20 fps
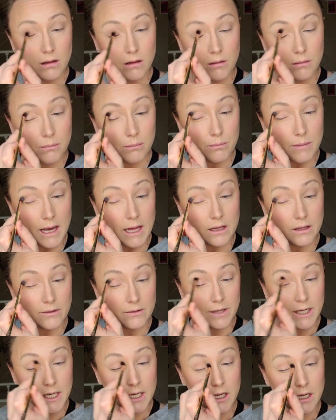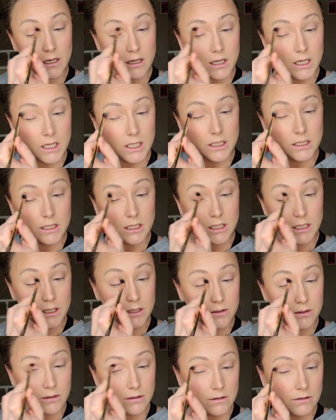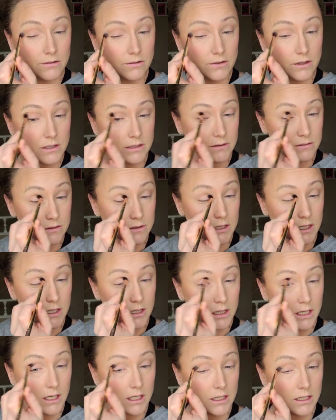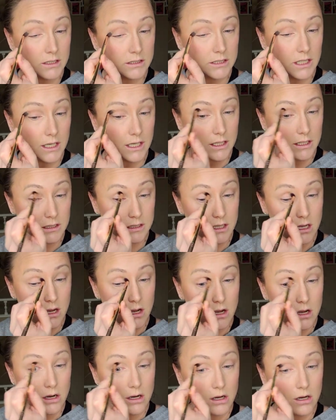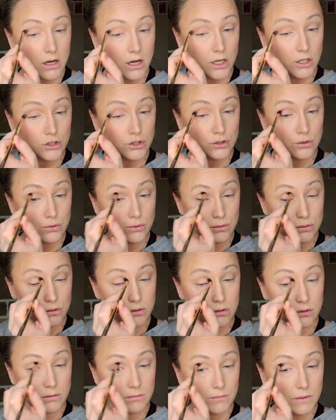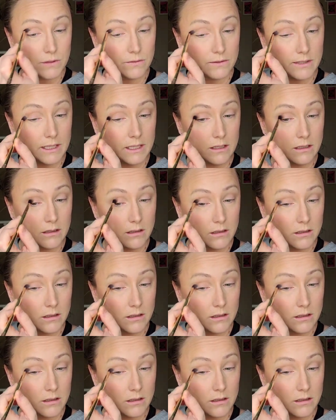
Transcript: Ballerina on. I don't know if you guys have seen that. It's like a cartoon maybe.